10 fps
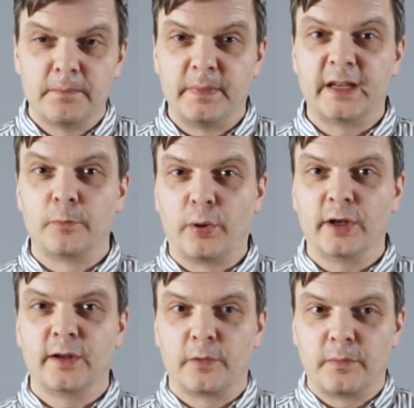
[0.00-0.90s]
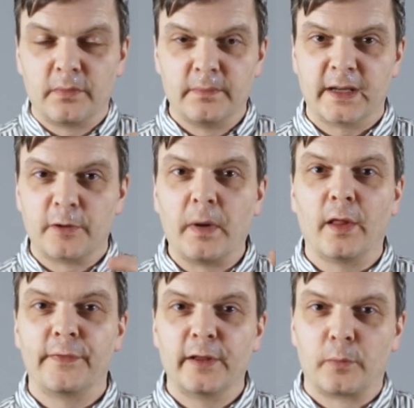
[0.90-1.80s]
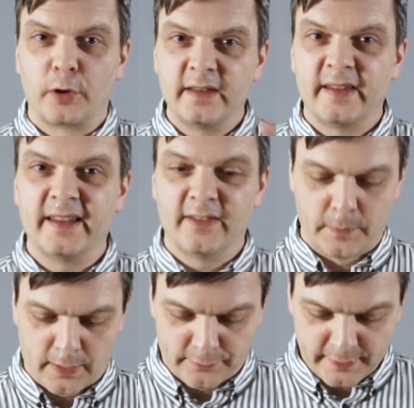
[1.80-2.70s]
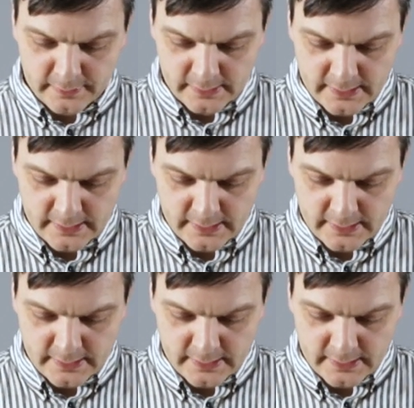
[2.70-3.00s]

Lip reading: bigger body or bigger mouthfeel, or more intense mouthfeel.